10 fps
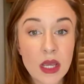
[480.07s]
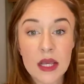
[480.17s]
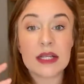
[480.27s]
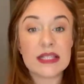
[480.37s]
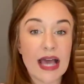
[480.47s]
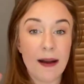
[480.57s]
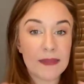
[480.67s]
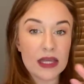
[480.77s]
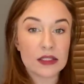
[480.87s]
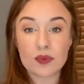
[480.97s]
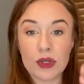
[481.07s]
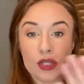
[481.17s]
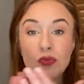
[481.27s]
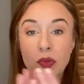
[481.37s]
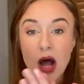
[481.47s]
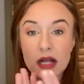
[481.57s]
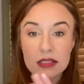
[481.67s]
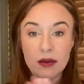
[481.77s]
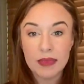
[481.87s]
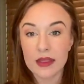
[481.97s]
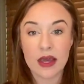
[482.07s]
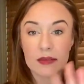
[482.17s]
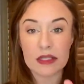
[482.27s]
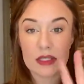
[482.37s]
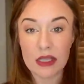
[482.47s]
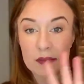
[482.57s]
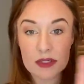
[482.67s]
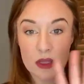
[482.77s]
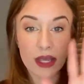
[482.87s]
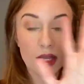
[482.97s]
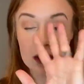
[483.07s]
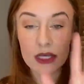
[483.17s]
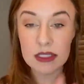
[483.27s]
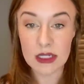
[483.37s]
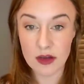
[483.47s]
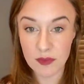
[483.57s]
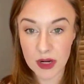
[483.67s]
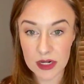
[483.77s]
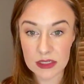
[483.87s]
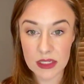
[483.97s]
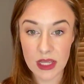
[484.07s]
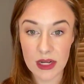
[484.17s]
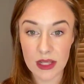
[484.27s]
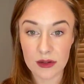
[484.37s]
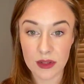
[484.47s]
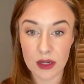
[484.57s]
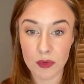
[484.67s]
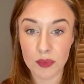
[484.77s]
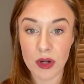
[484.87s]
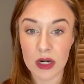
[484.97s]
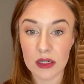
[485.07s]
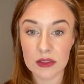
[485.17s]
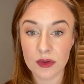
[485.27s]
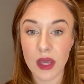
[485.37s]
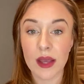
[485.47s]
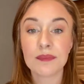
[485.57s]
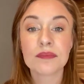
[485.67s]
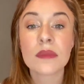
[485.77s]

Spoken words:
Because that means when you blot something, that means the lips are like, that's enough product, I can't handle any more product, okay?